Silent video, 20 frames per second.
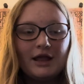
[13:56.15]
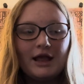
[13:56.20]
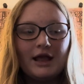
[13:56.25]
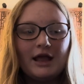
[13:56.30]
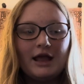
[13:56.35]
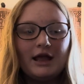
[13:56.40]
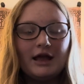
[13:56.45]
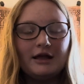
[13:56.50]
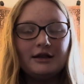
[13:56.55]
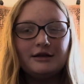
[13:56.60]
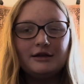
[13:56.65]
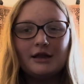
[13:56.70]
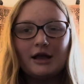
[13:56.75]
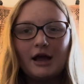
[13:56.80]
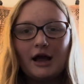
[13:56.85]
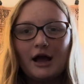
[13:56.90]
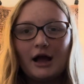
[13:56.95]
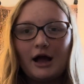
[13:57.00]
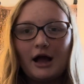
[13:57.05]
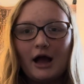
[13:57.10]
And
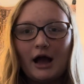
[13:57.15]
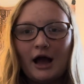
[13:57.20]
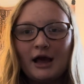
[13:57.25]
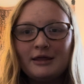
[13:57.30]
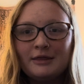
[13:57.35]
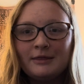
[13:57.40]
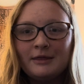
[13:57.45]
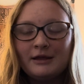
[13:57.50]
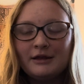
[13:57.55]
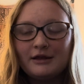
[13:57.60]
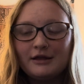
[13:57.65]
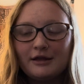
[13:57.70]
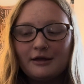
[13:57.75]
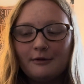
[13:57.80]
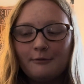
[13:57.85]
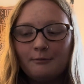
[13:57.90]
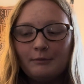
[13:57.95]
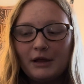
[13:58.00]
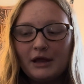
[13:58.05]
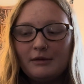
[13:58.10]
I think
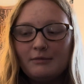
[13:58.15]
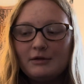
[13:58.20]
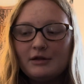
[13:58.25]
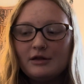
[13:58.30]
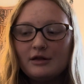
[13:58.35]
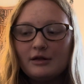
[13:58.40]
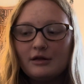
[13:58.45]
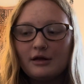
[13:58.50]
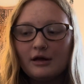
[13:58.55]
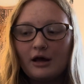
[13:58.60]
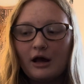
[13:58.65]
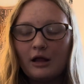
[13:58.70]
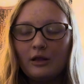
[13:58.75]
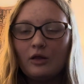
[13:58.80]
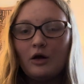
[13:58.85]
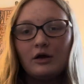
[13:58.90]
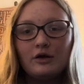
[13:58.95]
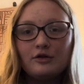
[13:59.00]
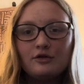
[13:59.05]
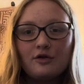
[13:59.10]
maybe a
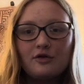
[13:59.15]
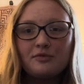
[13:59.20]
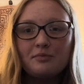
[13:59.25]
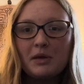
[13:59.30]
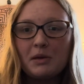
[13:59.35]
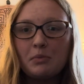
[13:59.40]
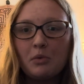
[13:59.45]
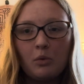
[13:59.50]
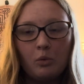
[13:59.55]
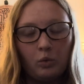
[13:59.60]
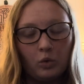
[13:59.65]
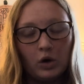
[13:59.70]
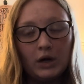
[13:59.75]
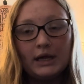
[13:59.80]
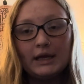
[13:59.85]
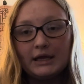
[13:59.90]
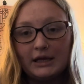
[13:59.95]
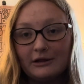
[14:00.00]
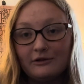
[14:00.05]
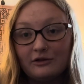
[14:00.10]
lot of those people
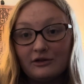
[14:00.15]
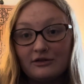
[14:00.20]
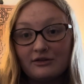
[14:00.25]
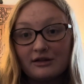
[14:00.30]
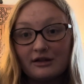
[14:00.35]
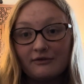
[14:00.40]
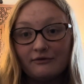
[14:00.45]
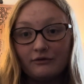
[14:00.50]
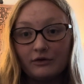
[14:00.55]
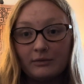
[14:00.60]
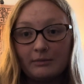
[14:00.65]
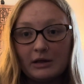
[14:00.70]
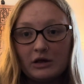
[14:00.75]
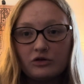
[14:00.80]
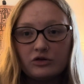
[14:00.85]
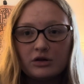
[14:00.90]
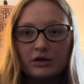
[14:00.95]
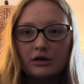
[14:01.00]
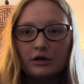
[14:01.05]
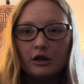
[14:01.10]
wouldn't get this
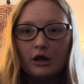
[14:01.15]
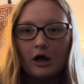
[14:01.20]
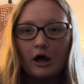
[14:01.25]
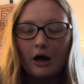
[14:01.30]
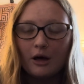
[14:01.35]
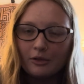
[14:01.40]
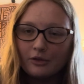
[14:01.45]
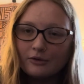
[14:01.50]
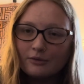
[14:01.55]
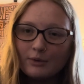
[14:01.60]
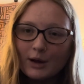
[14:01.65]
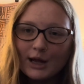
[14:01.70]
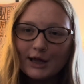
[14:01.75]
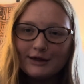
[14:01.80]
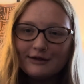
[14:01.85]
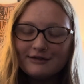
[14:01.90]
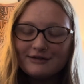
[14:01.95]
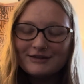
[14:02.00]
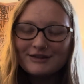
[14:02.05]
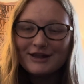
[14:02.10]
information otherwise.